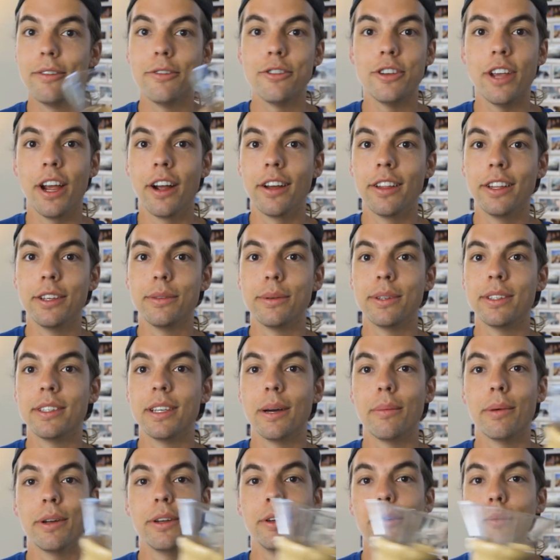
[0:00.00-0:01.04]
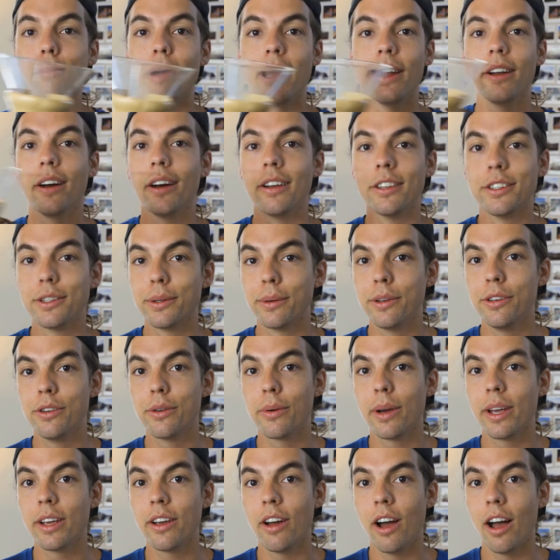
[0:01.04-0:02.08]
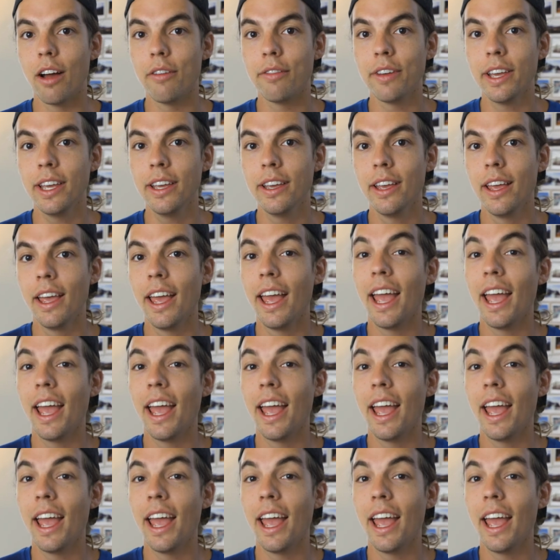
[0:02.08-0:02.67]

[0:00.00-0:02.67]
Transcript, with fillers: share this with someone who might also enjoy coffee,